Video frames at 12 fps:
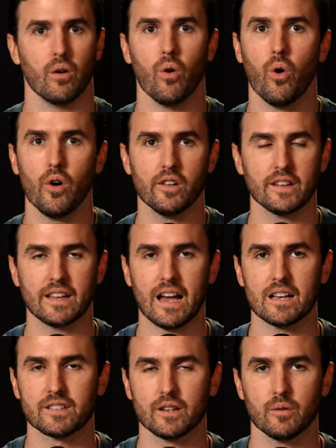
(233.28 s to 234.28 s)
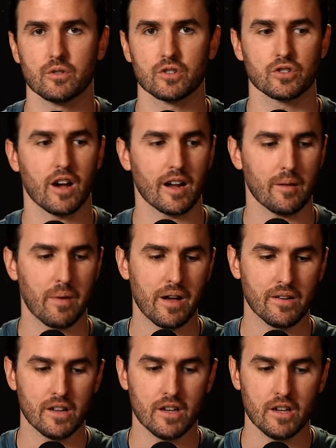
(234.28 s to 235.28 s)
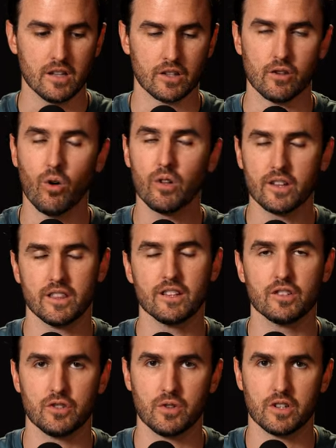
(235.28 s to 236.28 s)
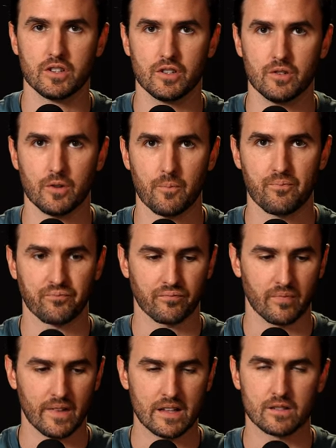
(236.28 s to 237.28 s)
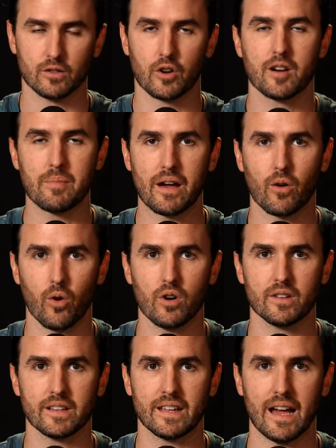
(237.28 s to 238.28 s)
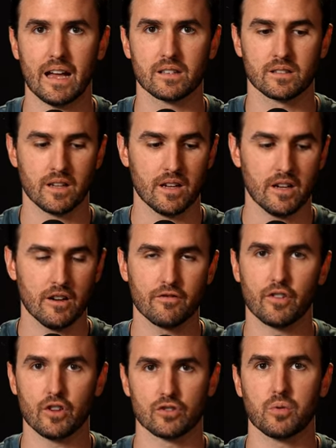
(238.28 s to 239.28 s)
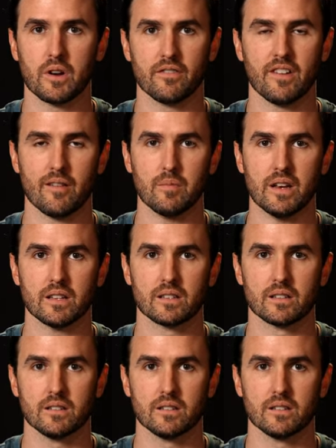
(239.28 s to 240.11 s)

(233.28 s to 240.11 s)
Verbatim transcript: oil and gas like we were just talking about, the only thing that you can do is learn about oil and gas for those 25 minutes.